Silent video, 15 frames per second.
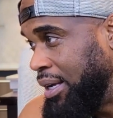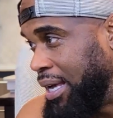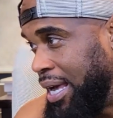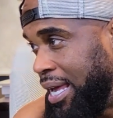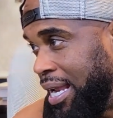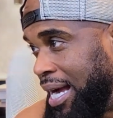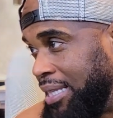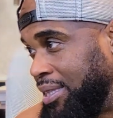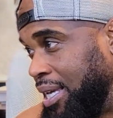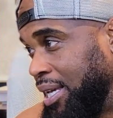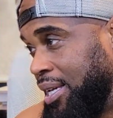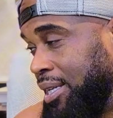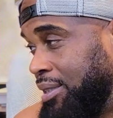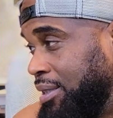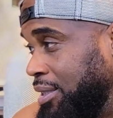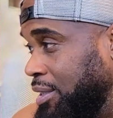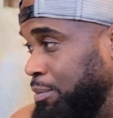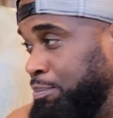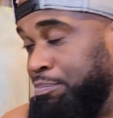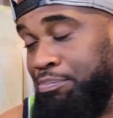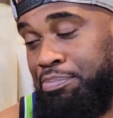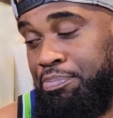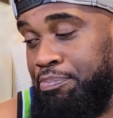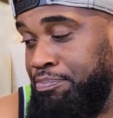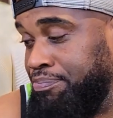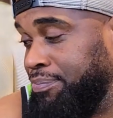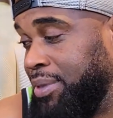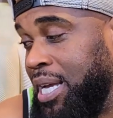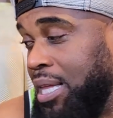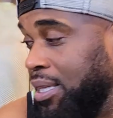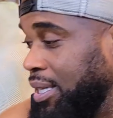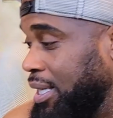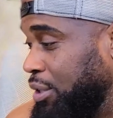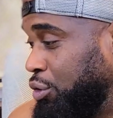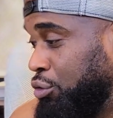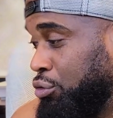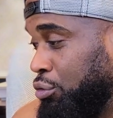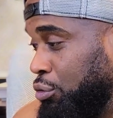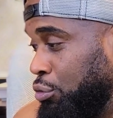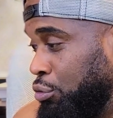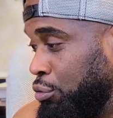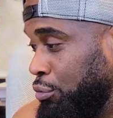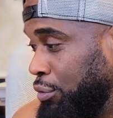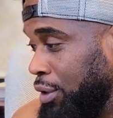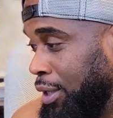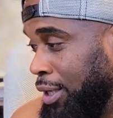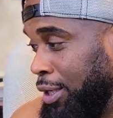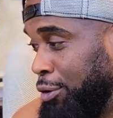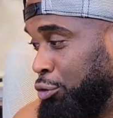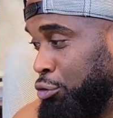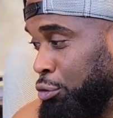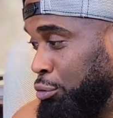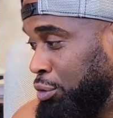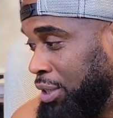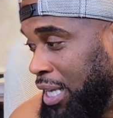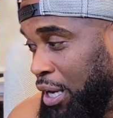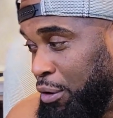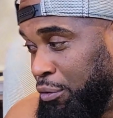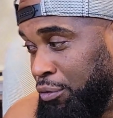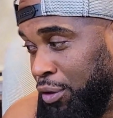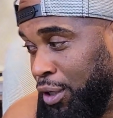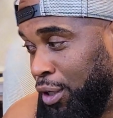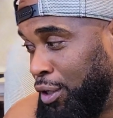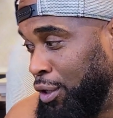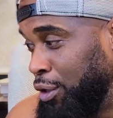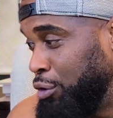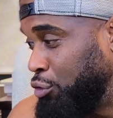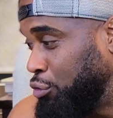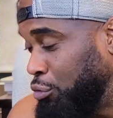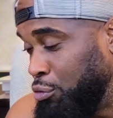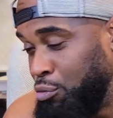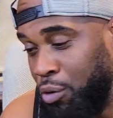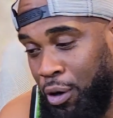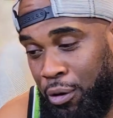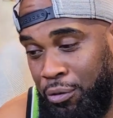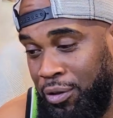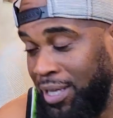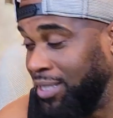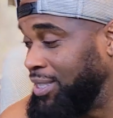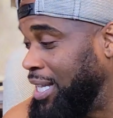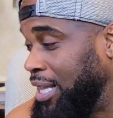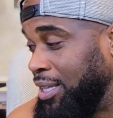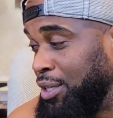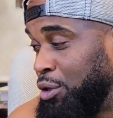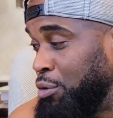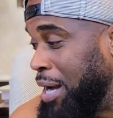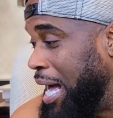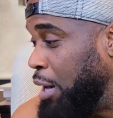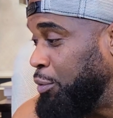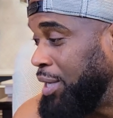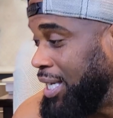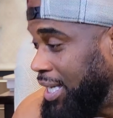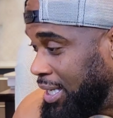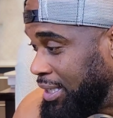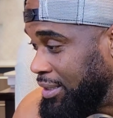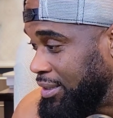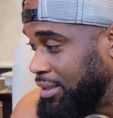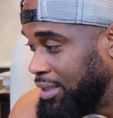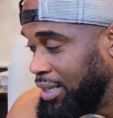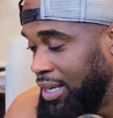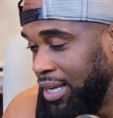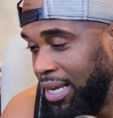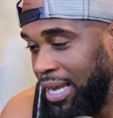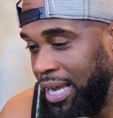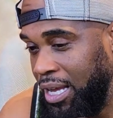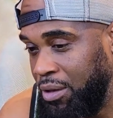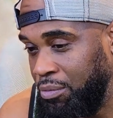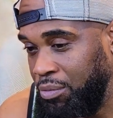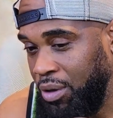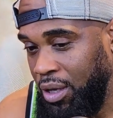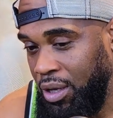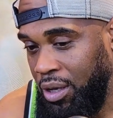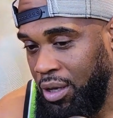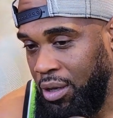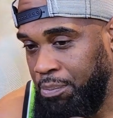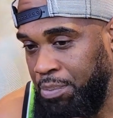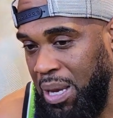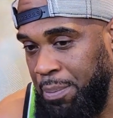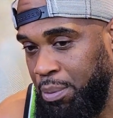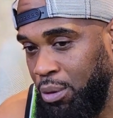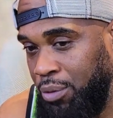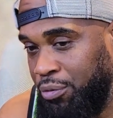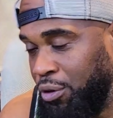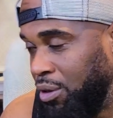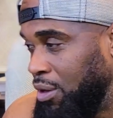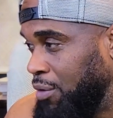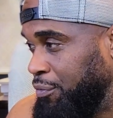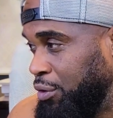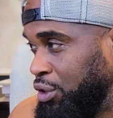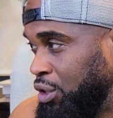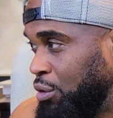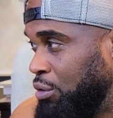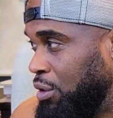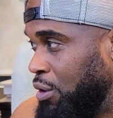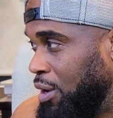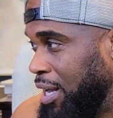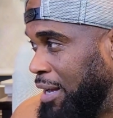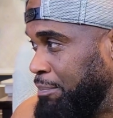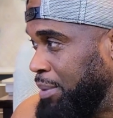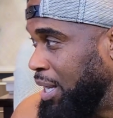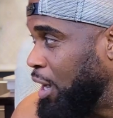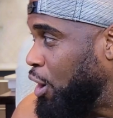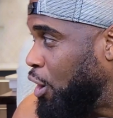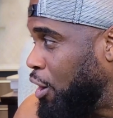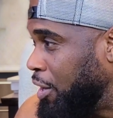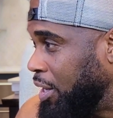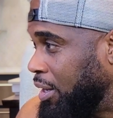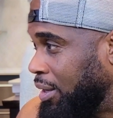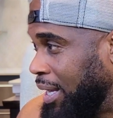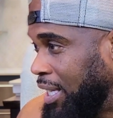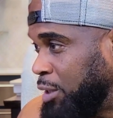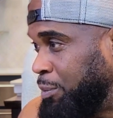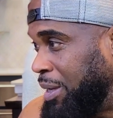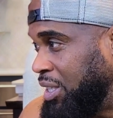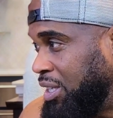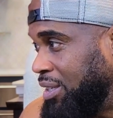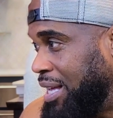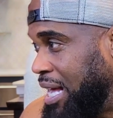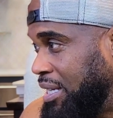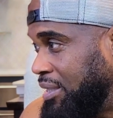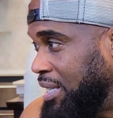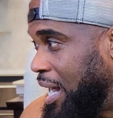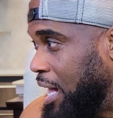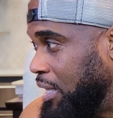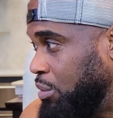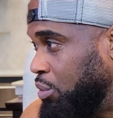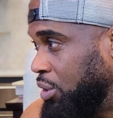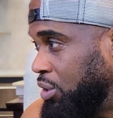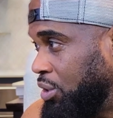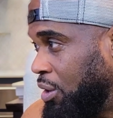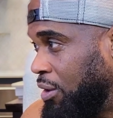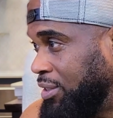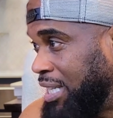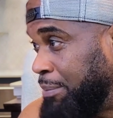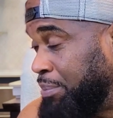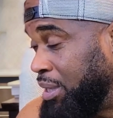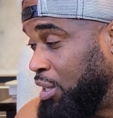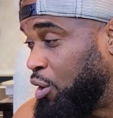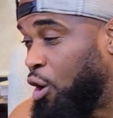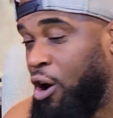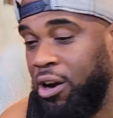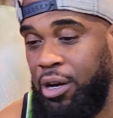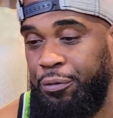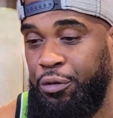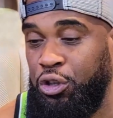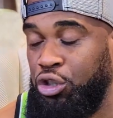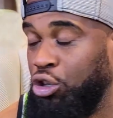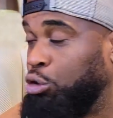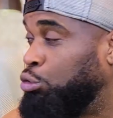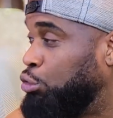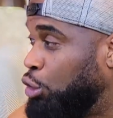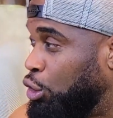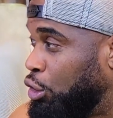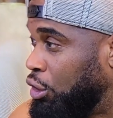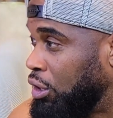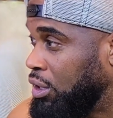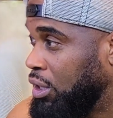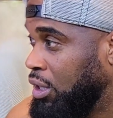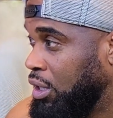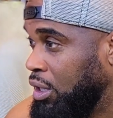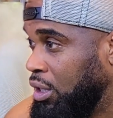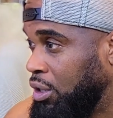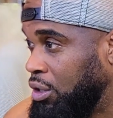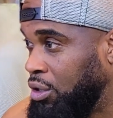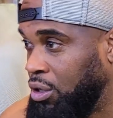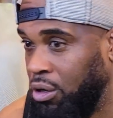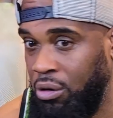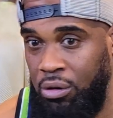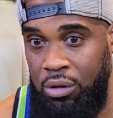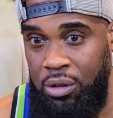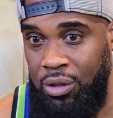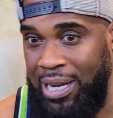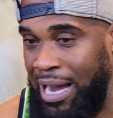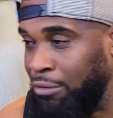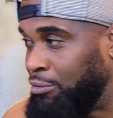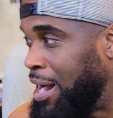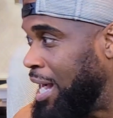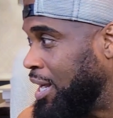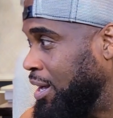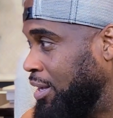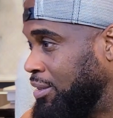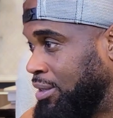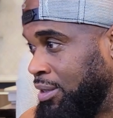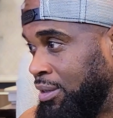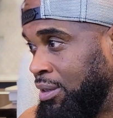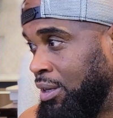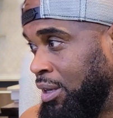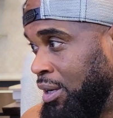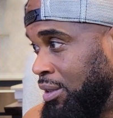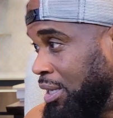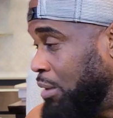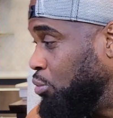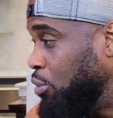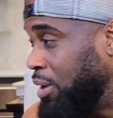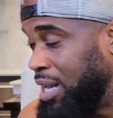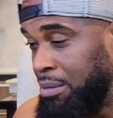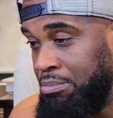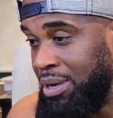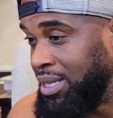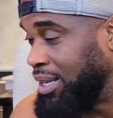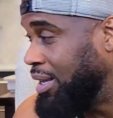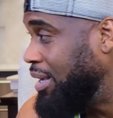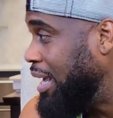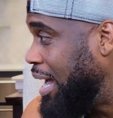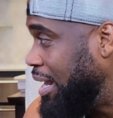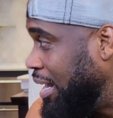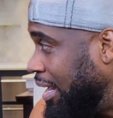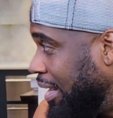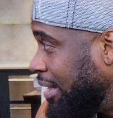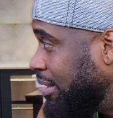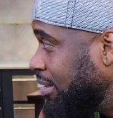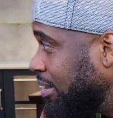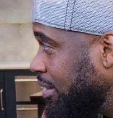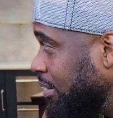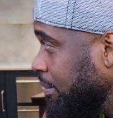And I think he's just telling his true self, true worth. He's telling you how he is. And people for so long have been guarded. Like especially a lot of these Hollywood stars, they've been guarded for so long. You know, you got Rock Hudson didn't want to admit that he had AIDS.